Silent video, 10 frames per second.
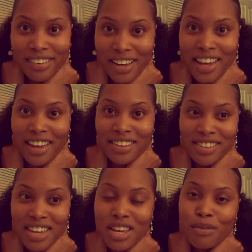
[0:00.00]
Like,
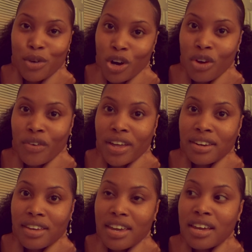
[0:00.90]
keep going.
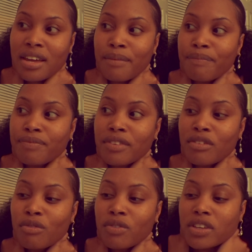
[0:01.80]

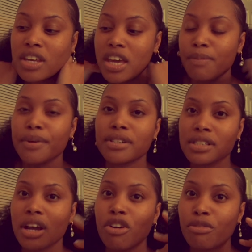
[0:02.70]
Keep
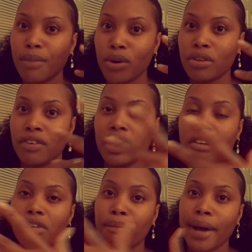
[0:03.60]
yourself
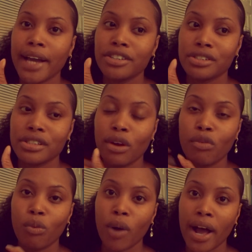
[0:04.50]
motivated. Remind
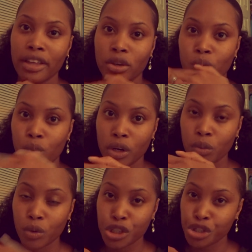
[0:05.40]
yourself why you
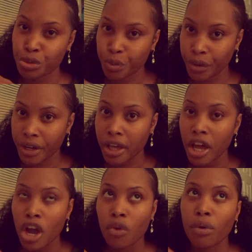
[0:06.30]
want what you want.
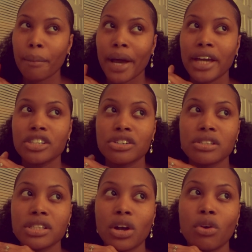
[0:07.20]
Remind
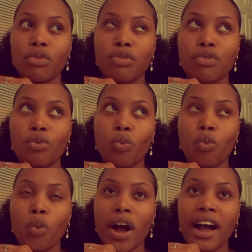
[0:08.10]
yourself
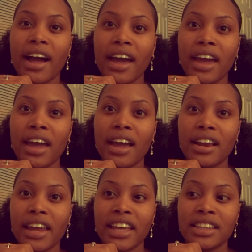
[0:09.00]
why,
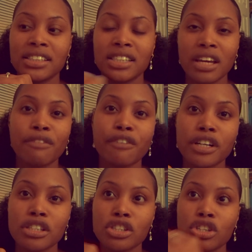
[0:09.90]
like, the
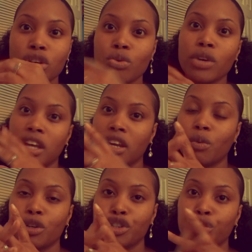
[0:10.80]
difference you
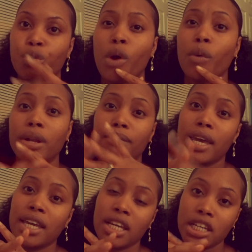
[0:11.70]
getting what you want would
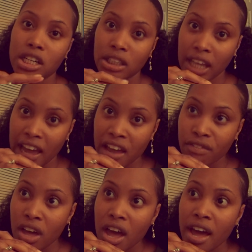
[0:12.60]
make in your life,
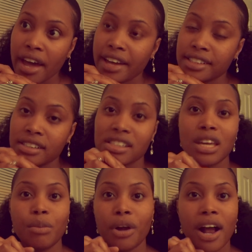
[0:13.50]
and just
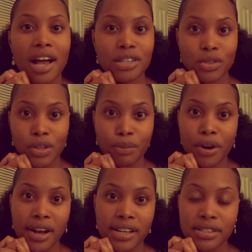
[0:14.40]
keep your eyes on the
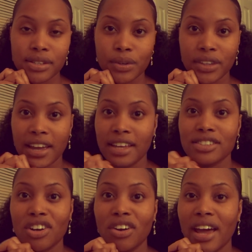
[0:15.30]
prize. So that
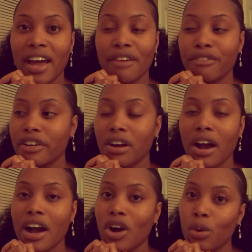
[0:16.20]
is all I have for y'all.
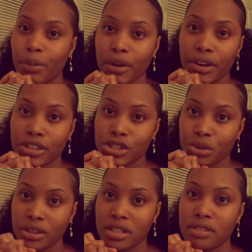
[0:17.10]
I hope y'all
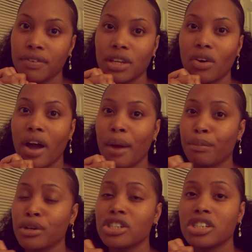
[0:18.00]
enjoyed this video. I
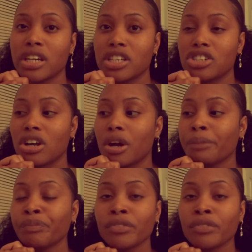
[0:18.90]
appreciate y'all.